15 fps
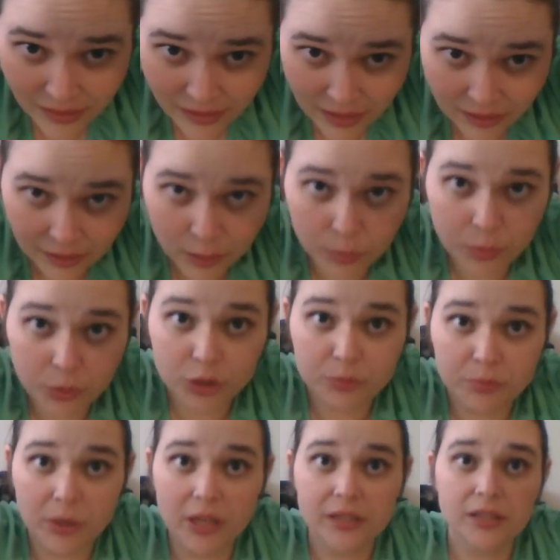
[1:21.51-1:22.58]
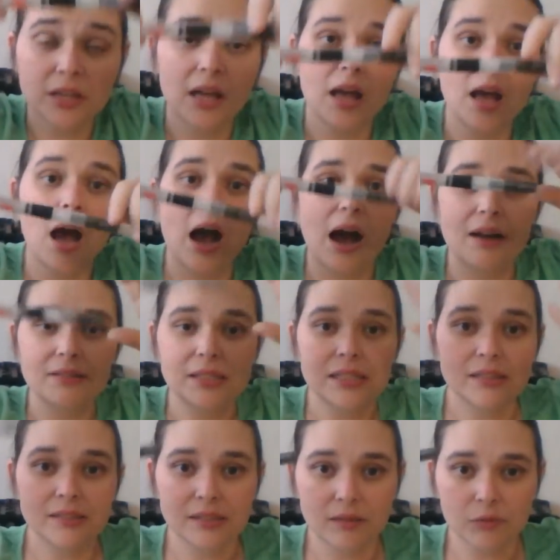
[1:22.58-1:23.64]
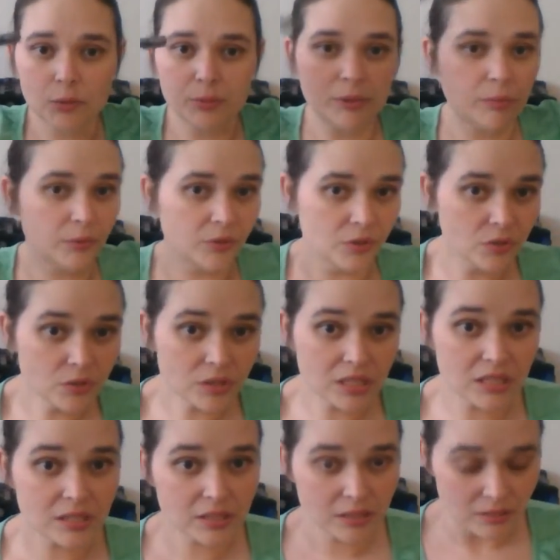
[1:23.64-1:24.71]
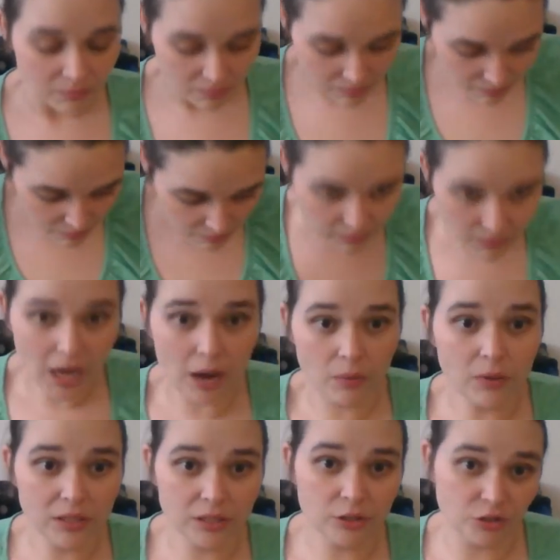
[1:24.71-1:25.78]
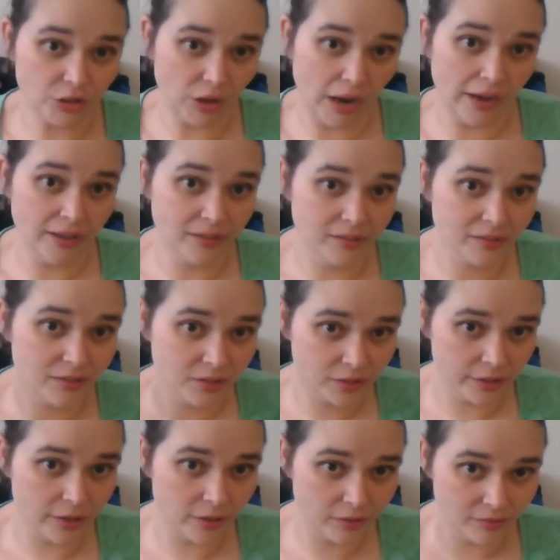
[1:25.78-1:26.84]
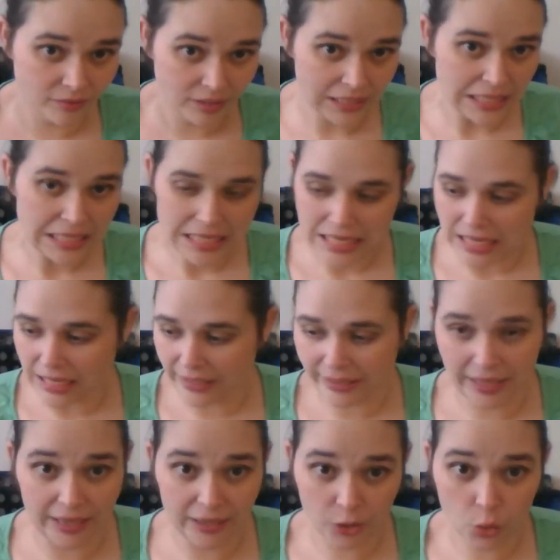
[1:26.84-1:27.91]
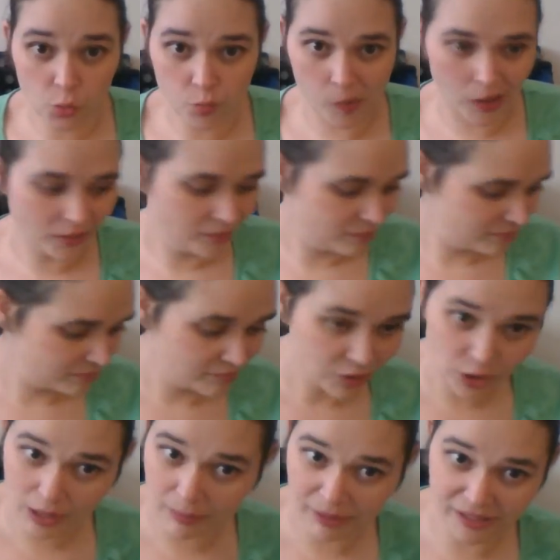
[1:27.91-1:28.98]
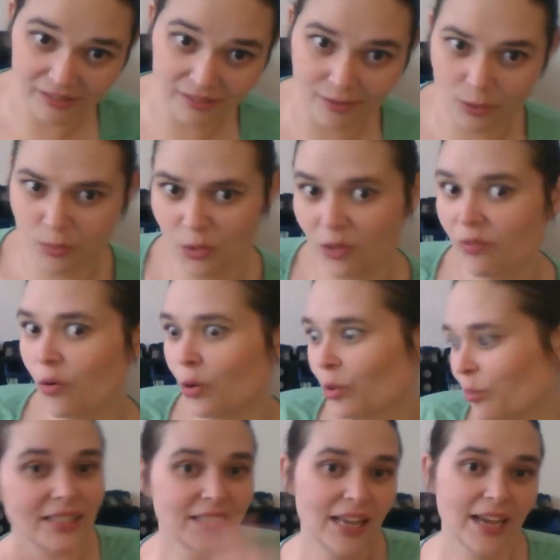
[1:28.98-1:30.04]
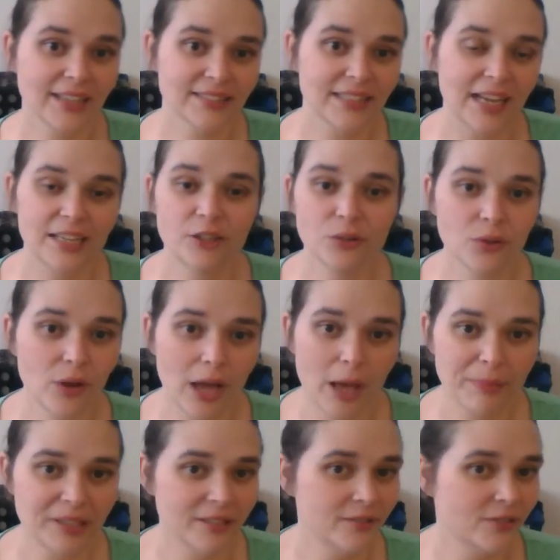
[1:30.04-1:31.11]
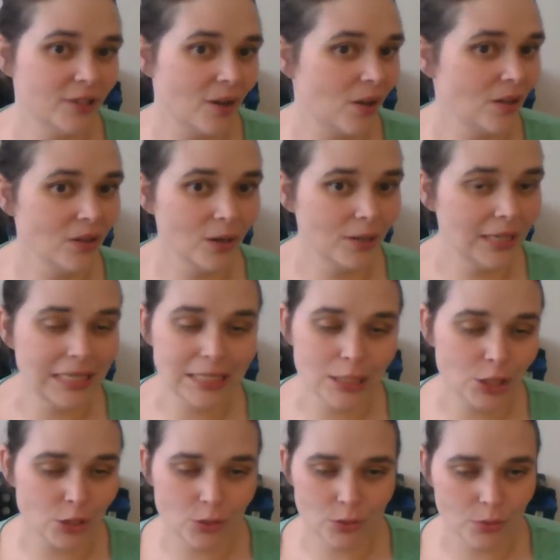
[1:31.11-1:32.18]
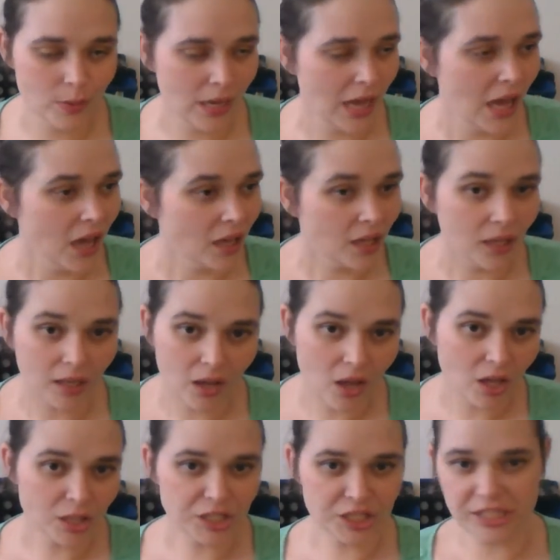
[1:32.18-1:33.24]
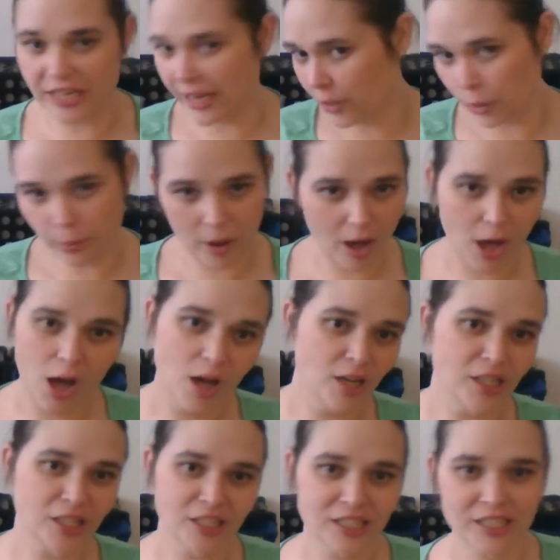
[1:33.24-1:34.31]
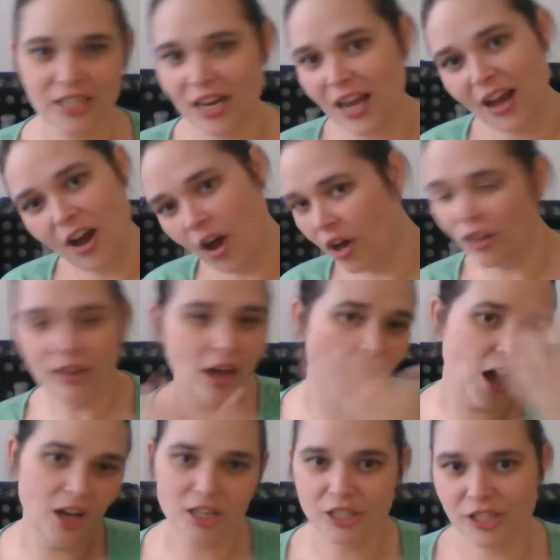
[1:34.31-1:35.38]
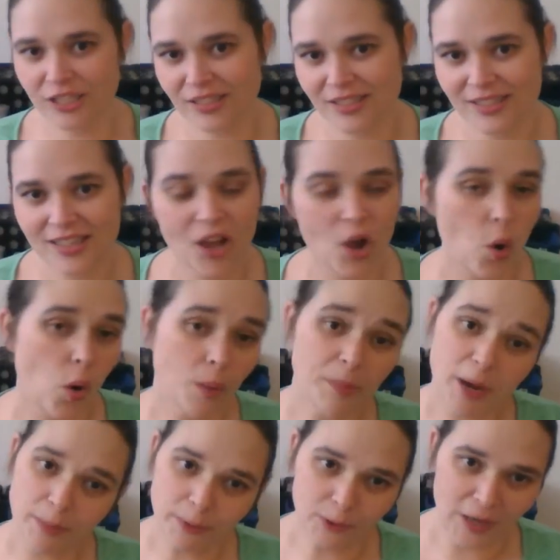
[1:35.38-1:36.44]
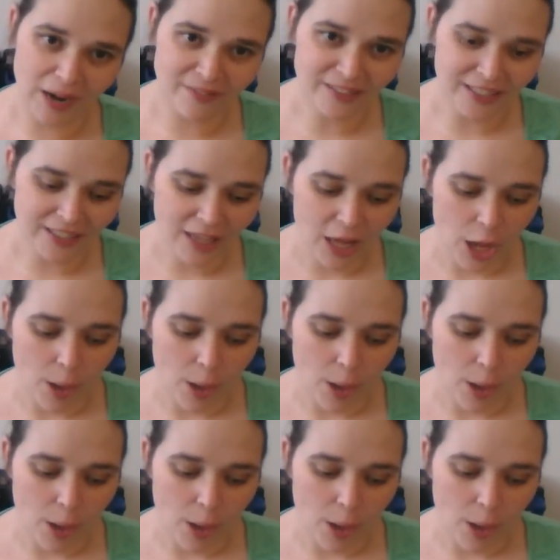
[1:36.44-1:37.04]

It's got a little push button. I've seen several people use this. I wanted to try it. So, and I had a coupon. So that makes it a little more fun. Next, I don't know how many of y'all are into collage, decoupage, all the age, or paper crafting.